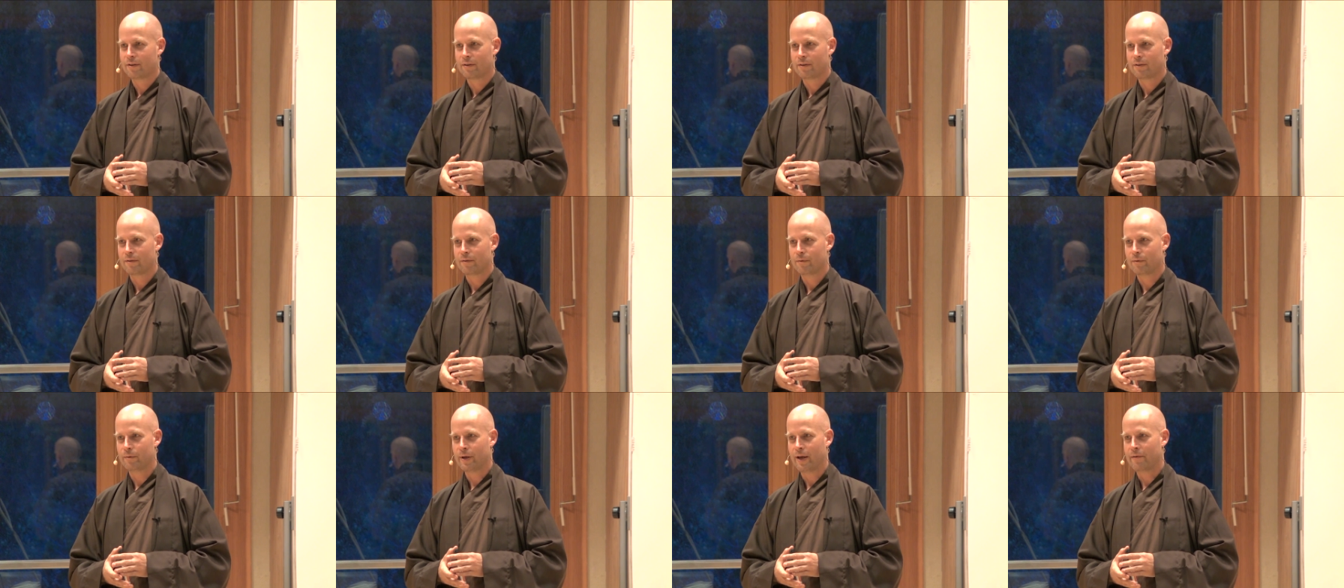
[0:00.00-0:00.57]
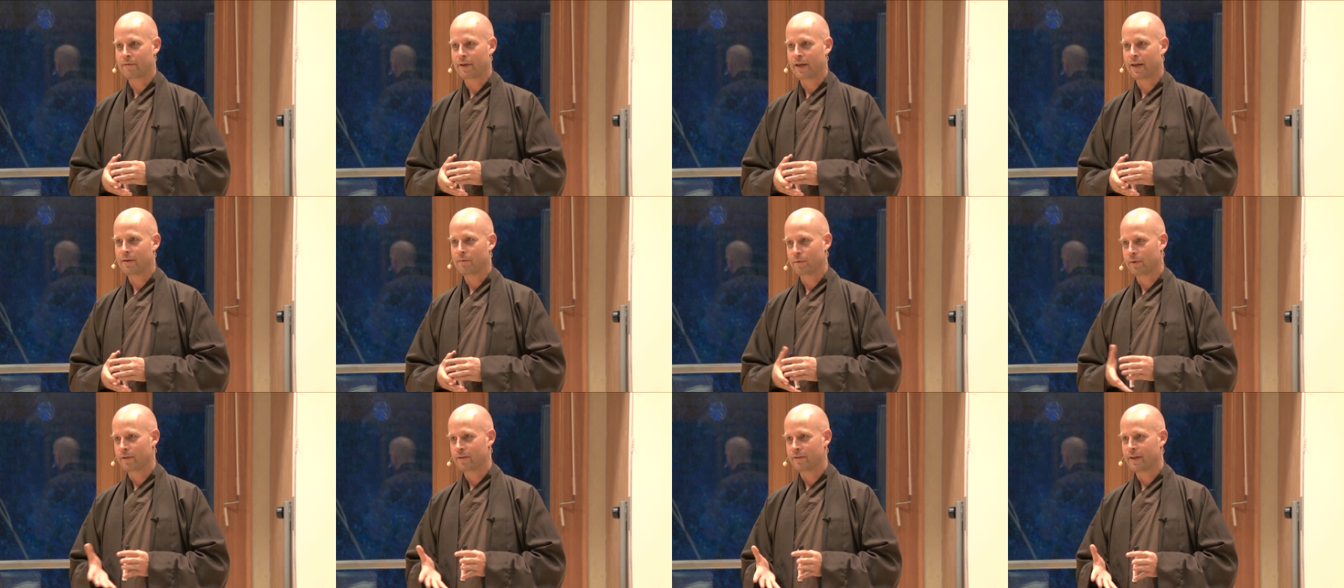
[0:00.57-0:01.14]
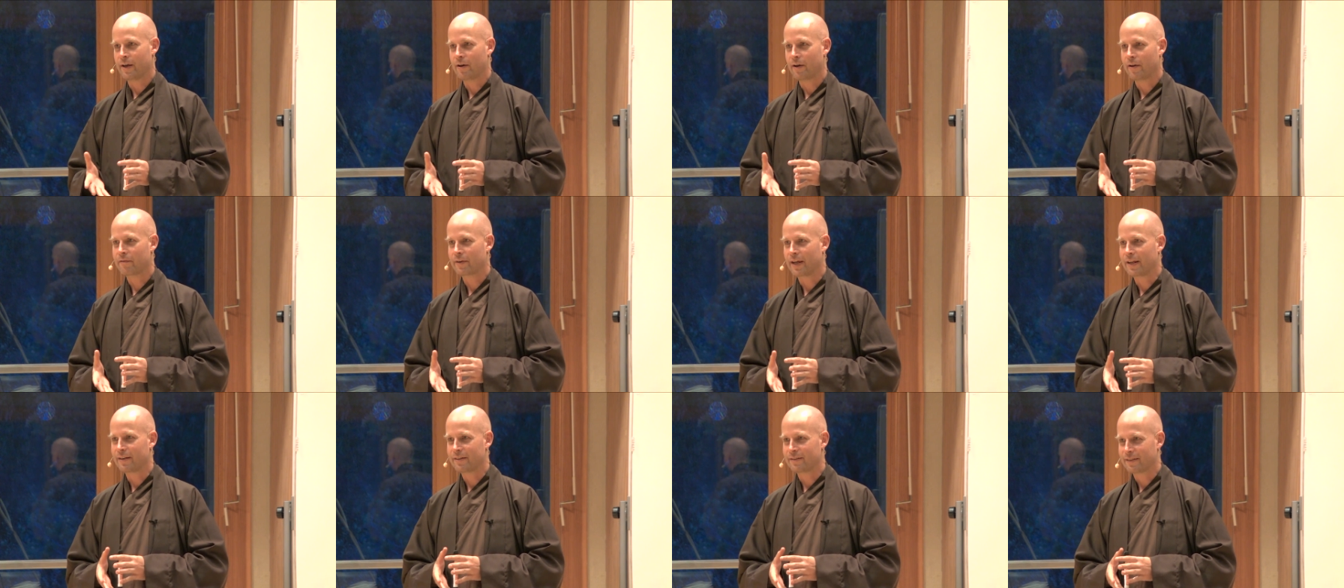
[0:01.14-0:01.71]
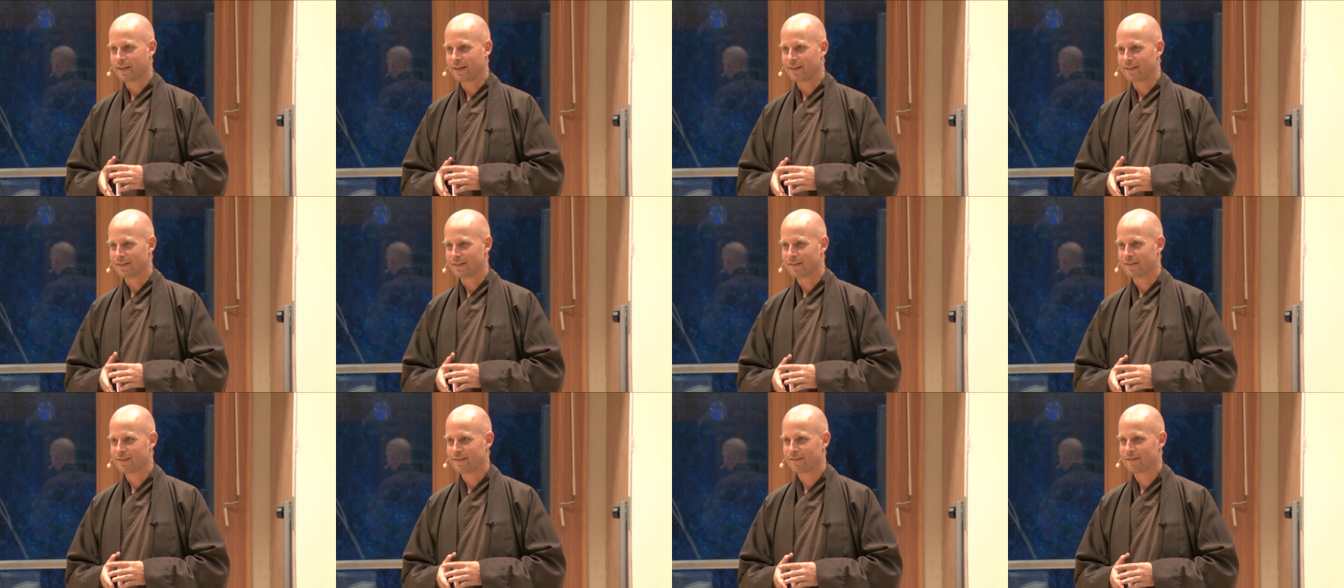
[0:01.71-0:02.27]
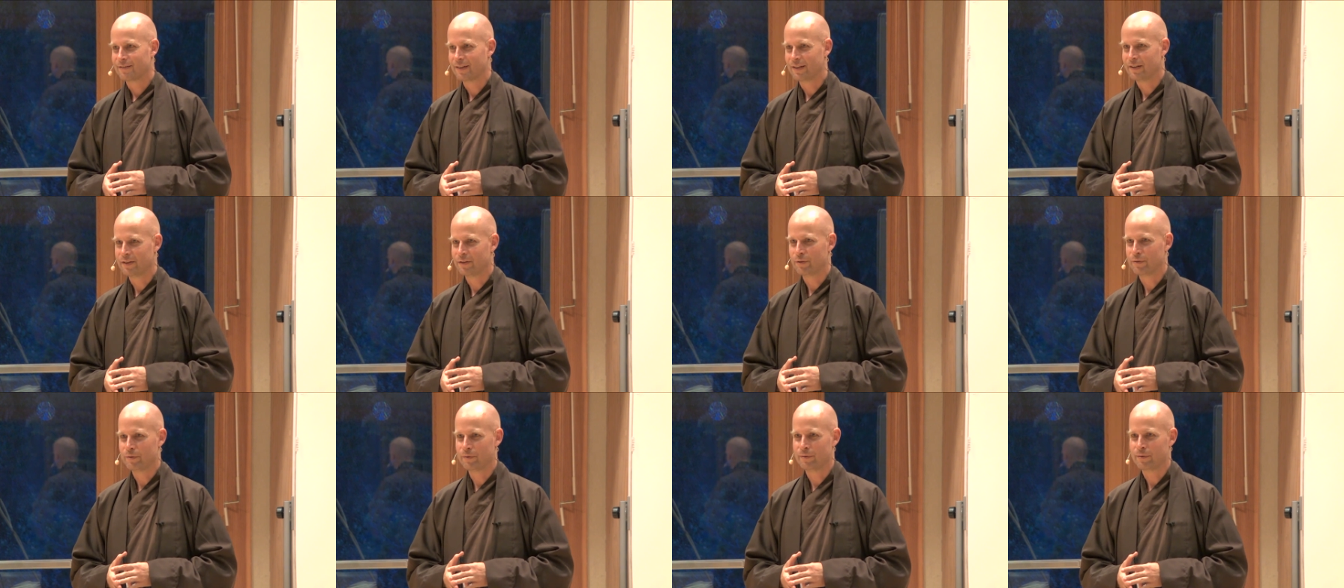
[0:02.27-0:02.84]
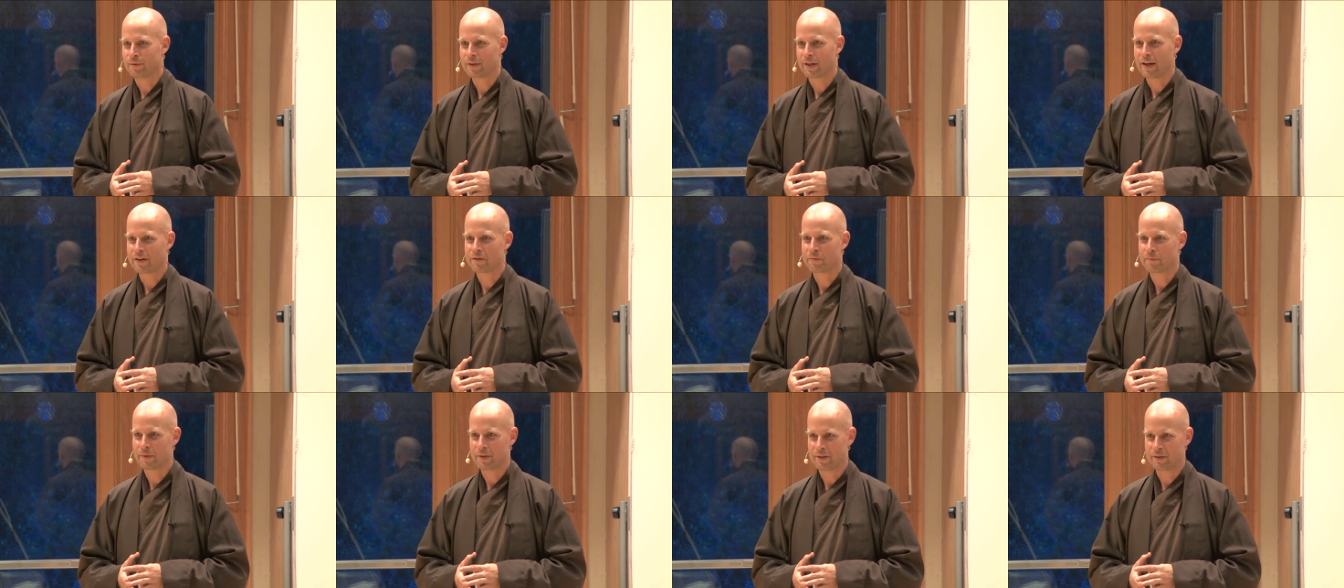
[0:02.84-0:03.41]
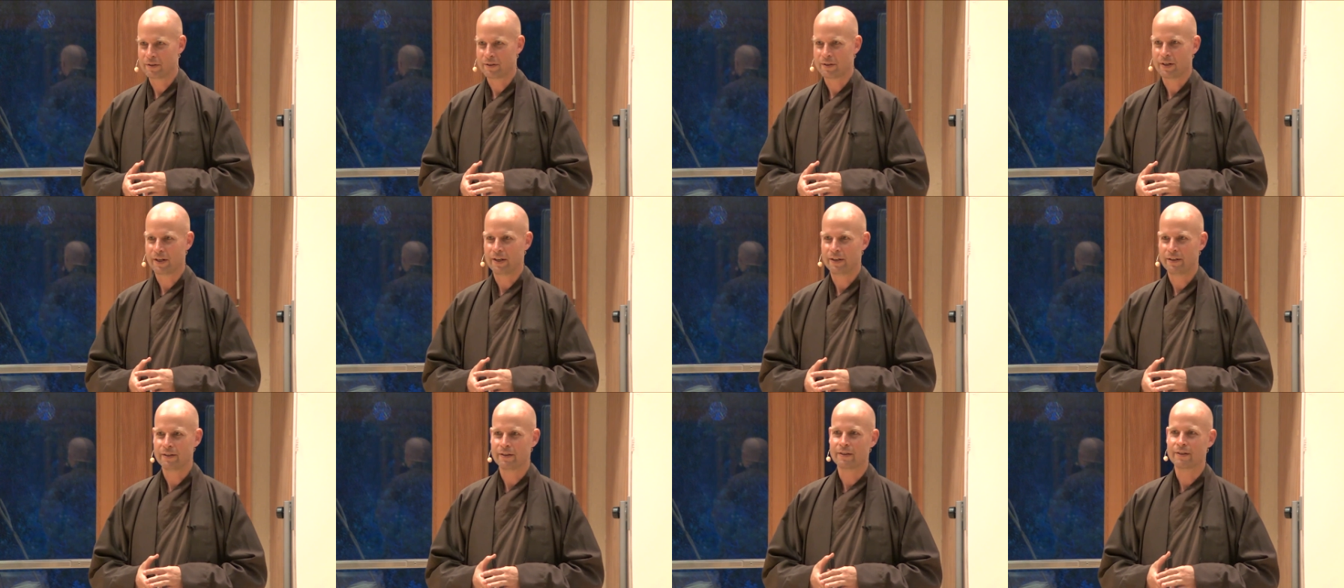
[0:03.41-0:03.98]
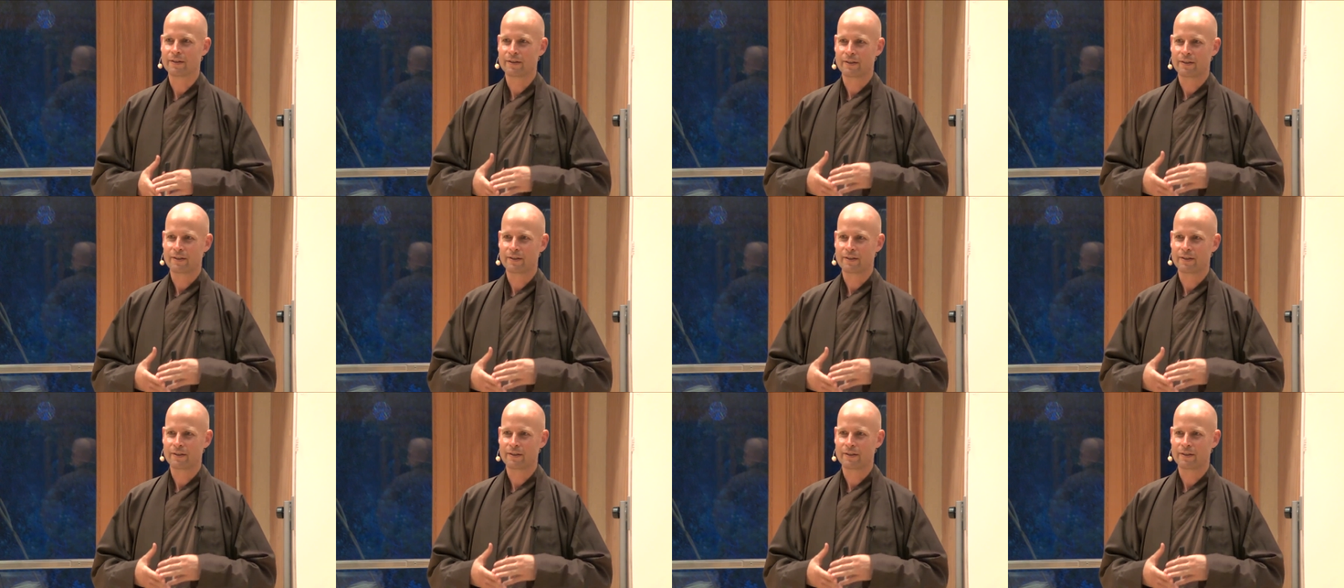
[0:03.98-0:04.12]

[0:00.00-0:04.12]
through what is now Afghanistan, right, into Kashmir, and